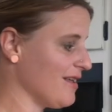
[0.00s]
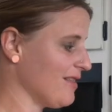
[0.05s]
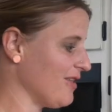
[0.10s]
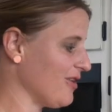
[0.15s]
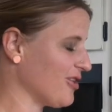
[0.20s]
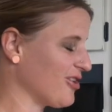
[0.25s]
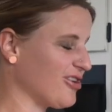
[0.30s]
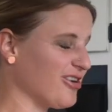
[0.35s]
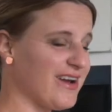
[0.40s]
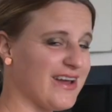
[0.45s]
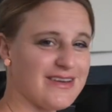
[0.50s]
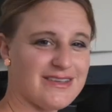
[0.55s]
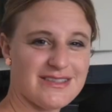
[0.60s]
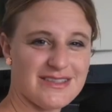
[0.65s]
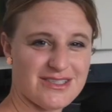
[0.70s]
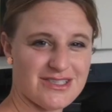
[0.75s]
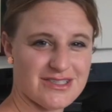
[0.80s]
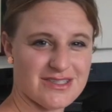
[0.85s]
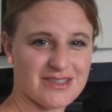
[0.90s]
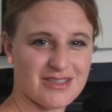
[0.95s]
They're great
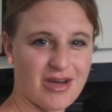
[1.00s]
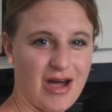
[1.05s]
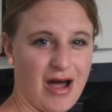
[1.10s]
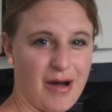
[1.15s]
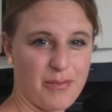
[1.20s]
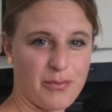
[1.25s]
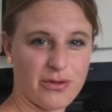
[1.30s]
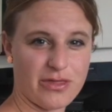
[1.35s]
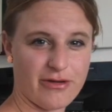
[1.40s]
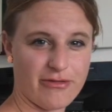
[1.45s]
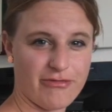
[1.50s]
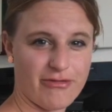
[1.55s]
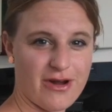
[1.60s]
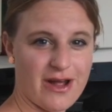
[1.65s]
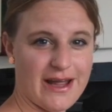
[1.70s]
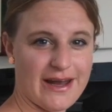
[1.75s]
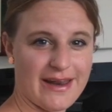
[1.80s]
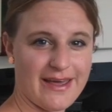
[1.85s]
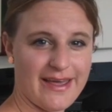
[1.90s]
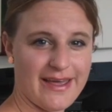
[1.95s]
to just top with a
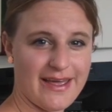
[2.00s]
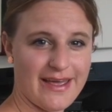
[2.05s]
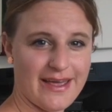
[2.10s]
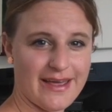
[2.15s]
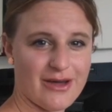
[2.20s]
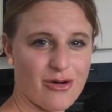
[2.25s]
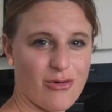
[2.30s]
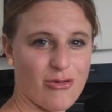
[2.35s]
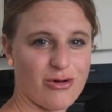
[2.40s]
fried egg